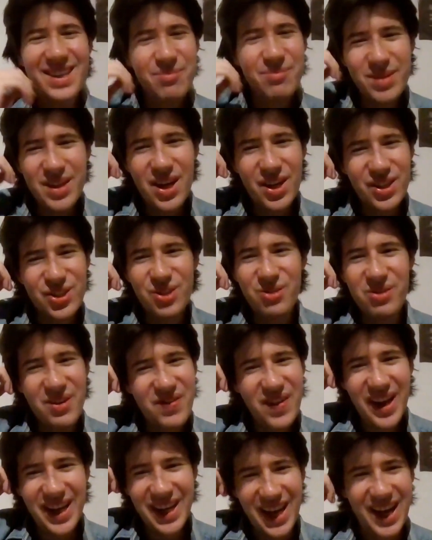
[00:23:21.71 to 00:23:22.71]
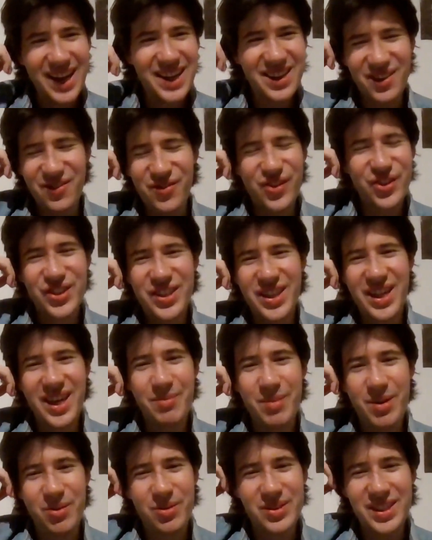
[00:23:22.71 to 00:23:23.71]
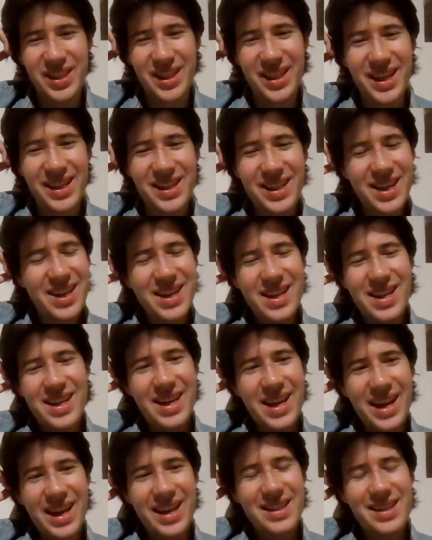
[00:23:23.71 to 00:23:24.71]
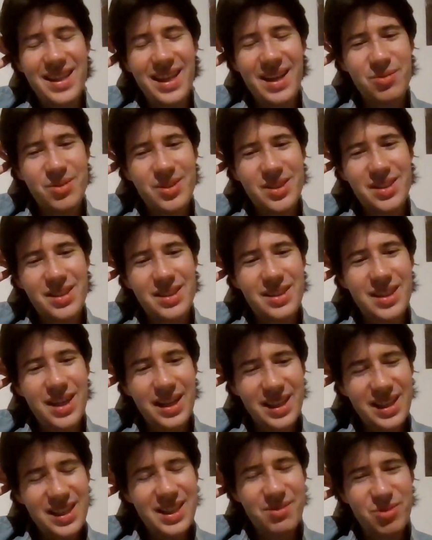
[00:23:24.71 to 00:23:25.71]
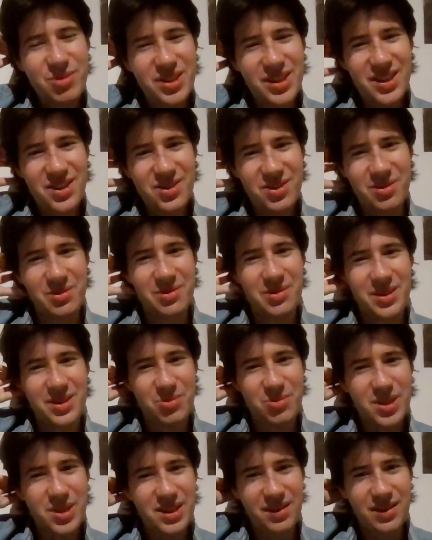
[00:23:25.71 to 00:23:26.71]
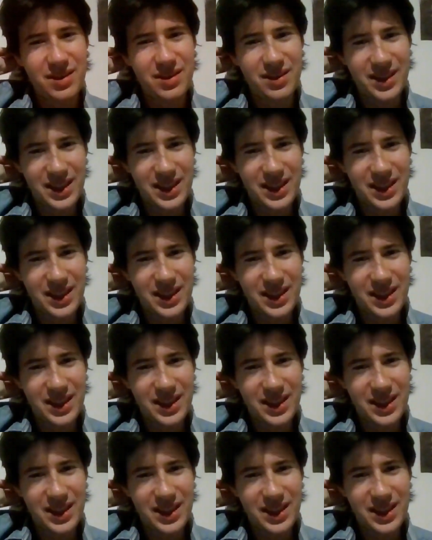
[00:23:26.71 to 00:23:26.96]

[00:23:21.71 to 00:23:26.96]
I'm not sure if I got it the first time I was seeing it, and I think that was the issue as well.